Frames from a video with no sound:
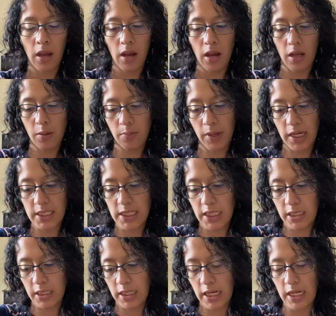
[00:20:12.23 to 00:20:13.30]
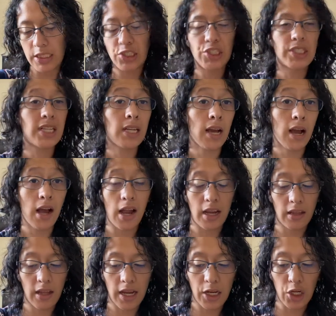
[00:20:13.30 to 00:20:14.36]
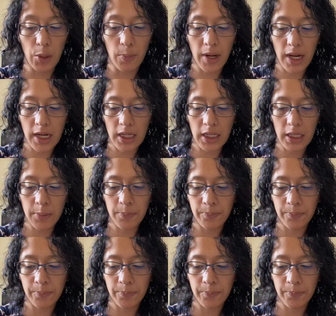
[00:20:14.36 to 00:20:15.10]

And basically it's just gonna highlight your body.